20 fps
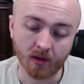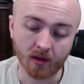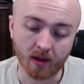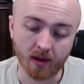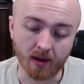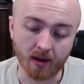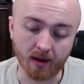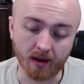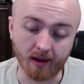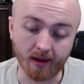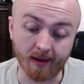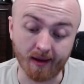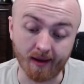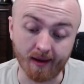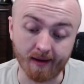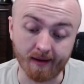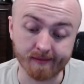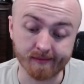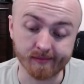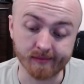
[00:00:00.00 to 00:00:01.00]

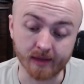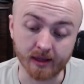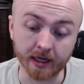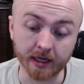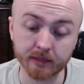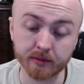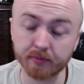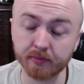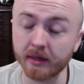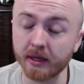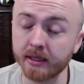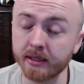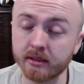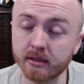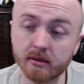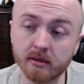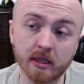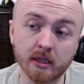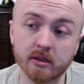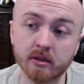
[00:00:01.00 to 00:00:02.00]
And
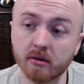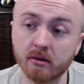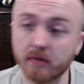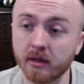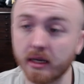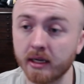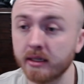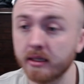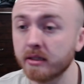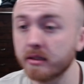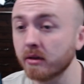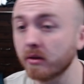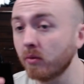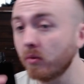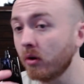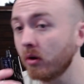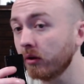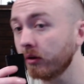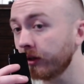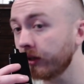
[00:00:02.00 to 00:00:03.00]
it's okay, decent
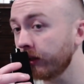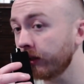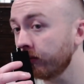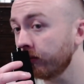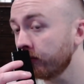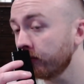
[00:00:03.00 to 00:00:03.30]
quality.